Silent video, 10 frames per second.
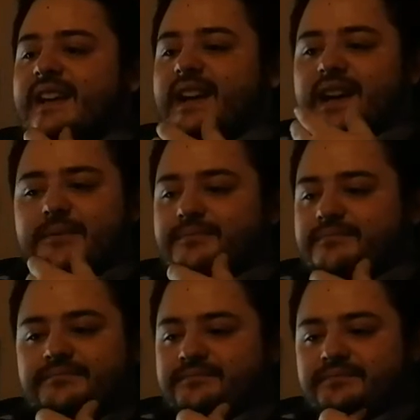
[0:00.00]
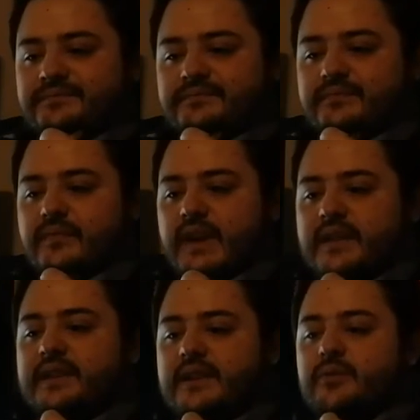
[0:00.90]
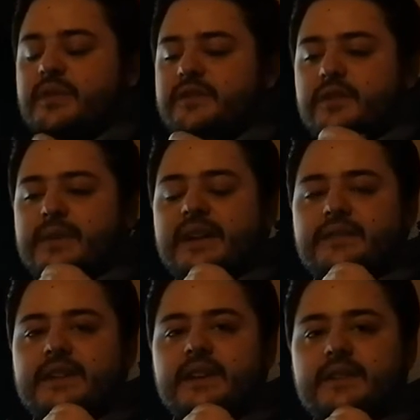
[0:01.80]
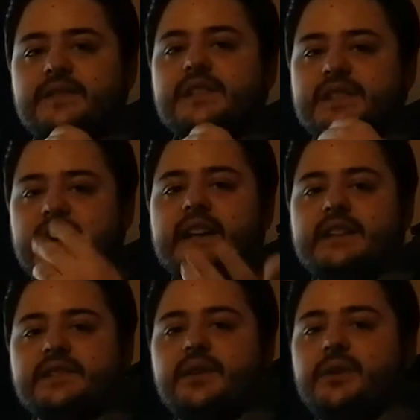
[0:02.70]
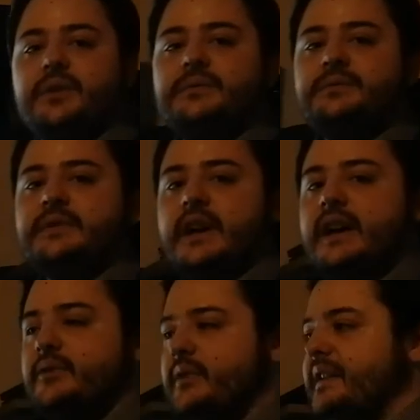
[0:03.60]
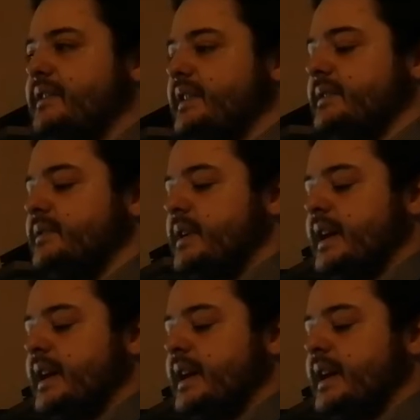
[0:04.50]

I think it would be for the benefit of society as a whole, rather than